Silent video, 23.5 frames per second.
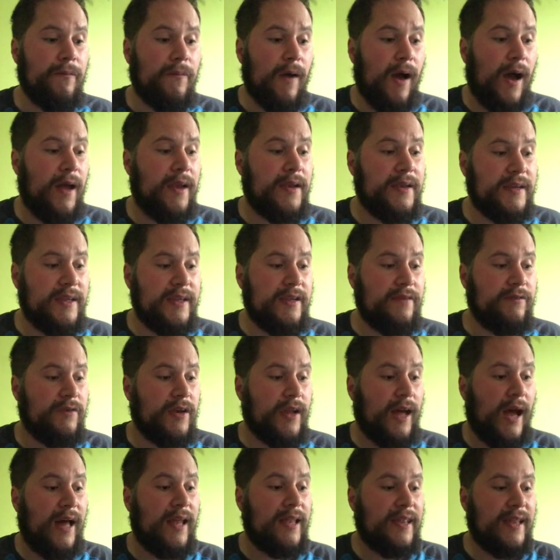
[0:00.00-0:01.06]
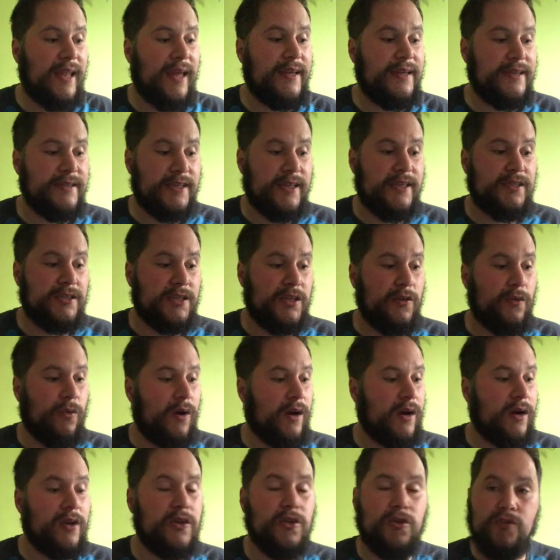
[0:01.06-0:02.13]
And even at light intensity
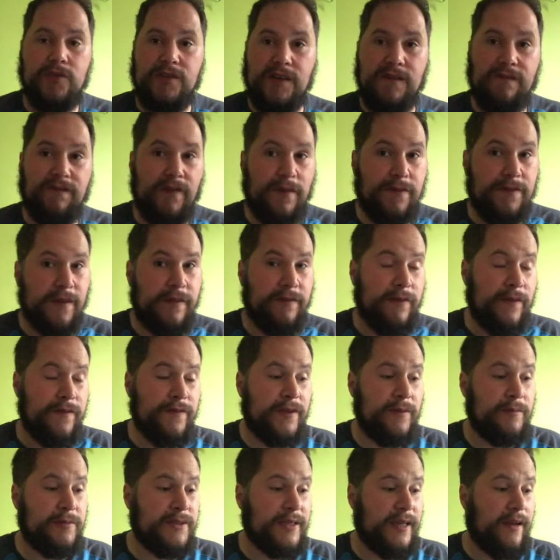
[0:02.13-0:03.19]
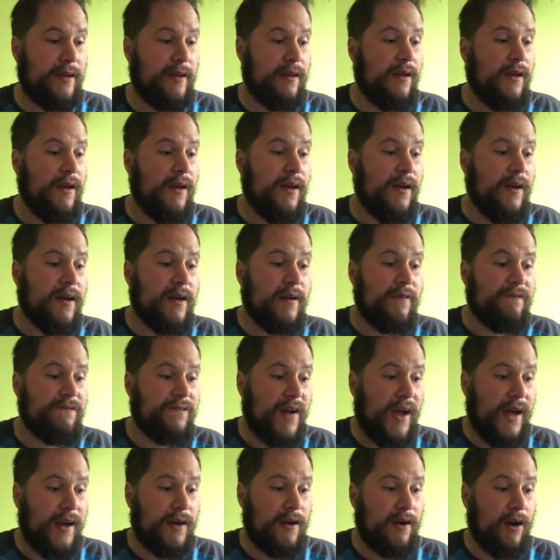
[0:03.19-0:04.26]
work, using 50%
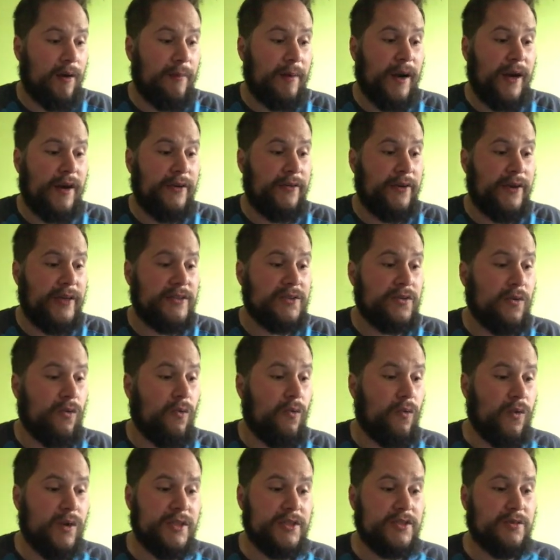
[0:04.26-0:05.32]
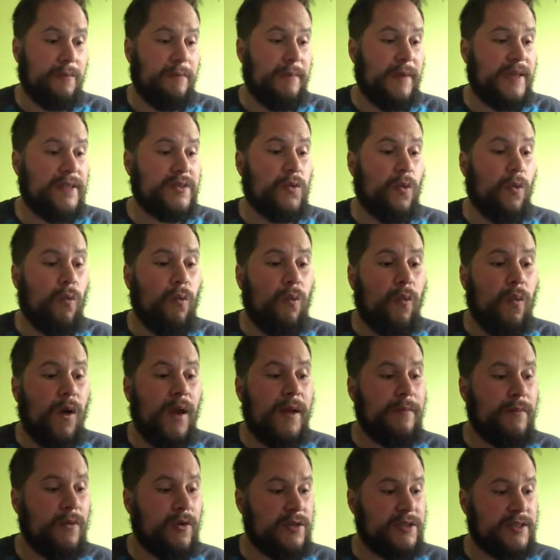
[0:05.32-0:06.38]
fat and carbohydrates, which makes way
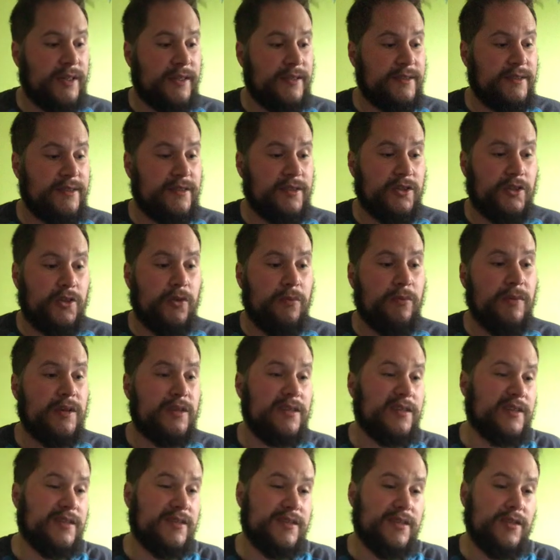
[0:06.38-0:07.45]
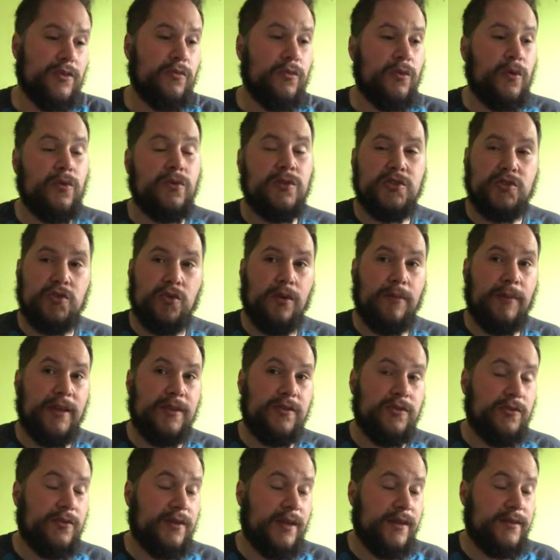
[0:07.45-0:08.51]
more sense as a human, considering we only store about
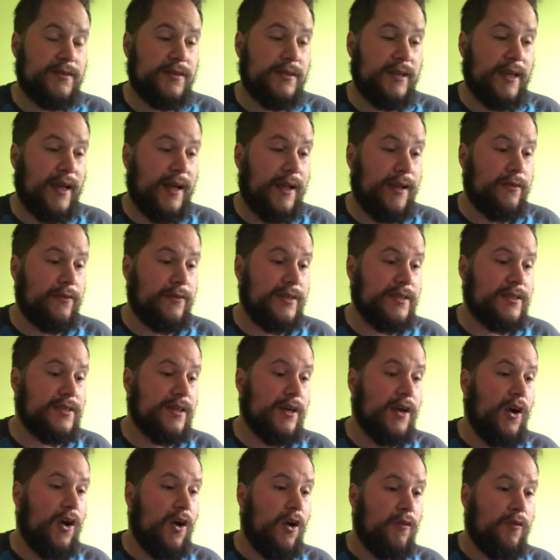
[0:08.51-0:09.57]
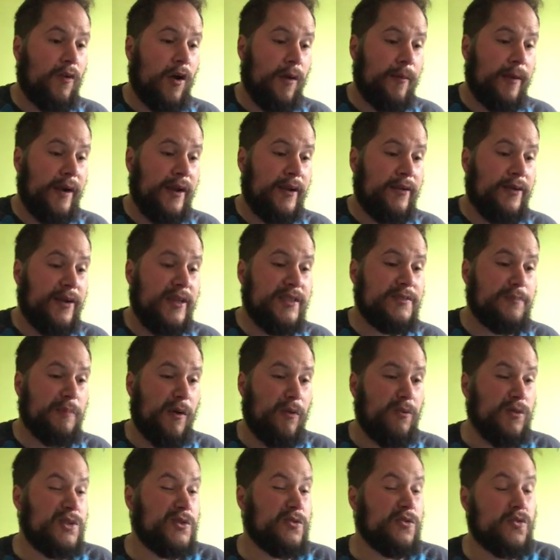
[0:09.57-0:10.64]
2,000 calories of carbohydrates, but
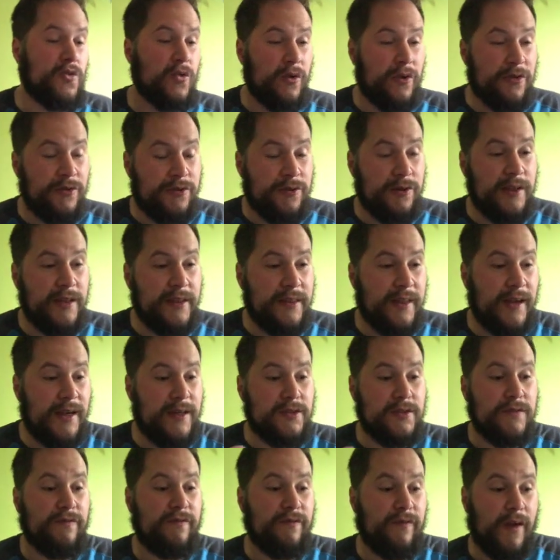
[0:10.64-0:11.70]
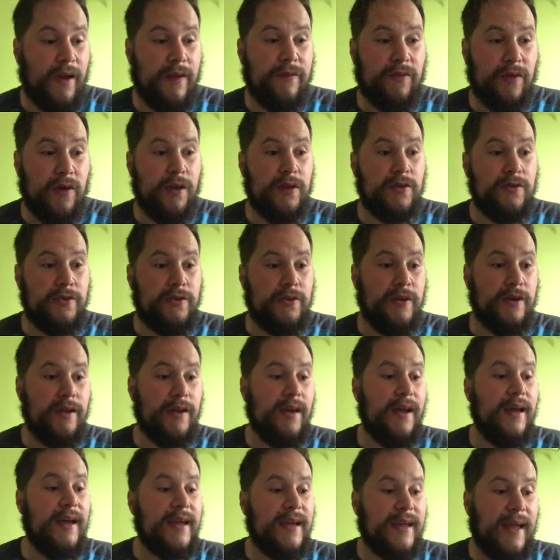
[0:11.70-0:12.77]
we store 3,500
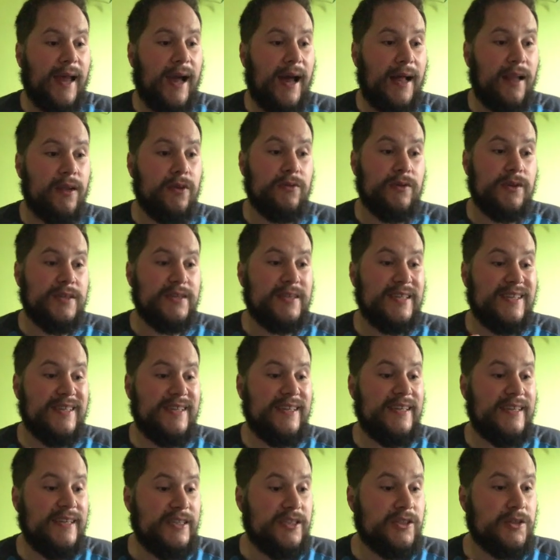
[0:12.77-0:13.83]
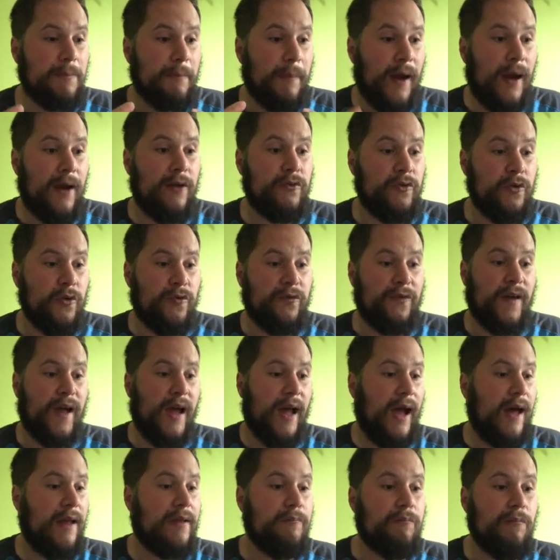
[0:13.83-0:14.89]
calories in each pound of
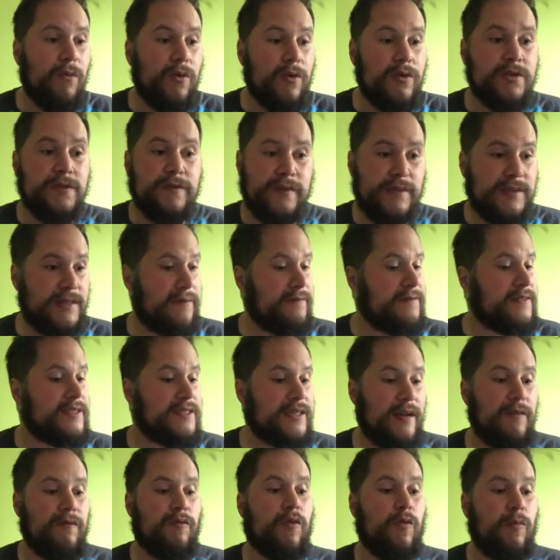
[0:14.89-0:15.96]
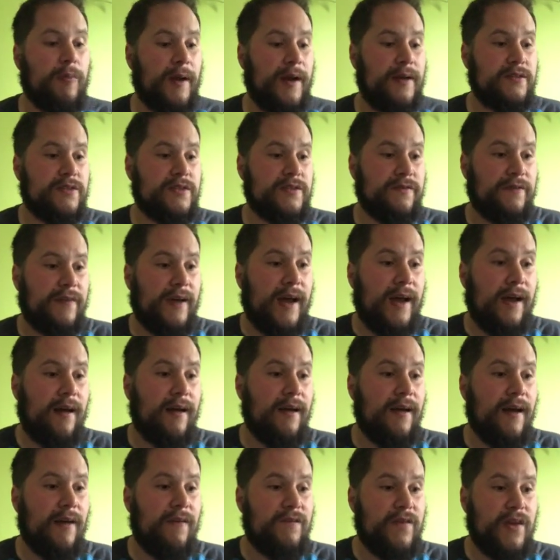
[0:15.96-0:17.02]
fat, and most of us have several pounds of fat
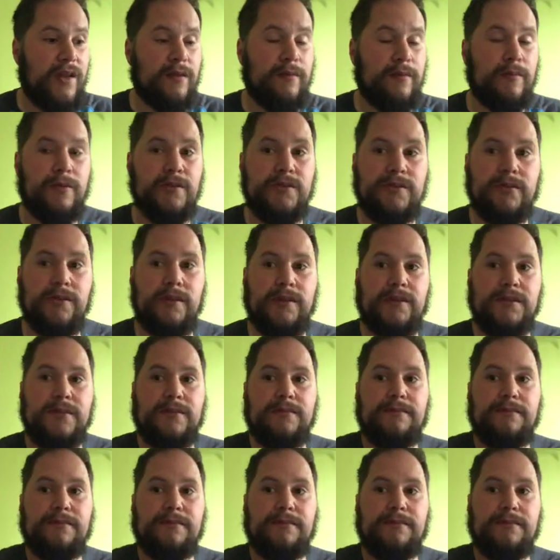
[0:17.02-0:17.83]
available to us.